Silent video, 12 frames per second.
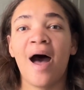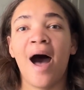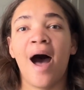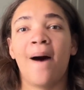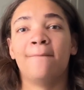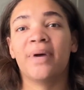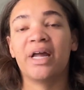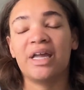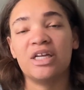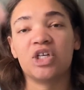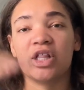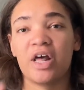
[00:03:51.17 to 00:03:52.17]
but
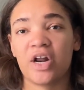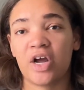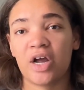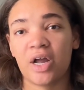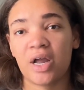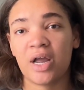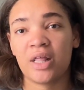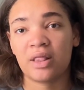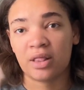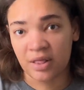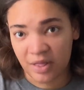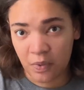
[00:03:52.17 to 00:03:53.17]
each letter
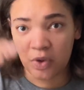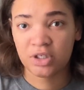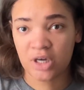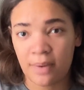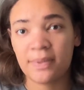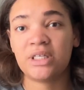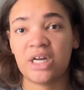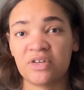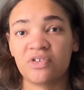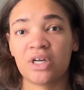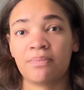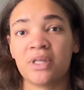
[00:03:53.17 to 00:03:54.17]
and the word Thomas stands for
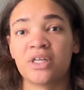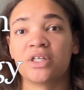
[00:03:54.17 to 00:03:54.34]
something.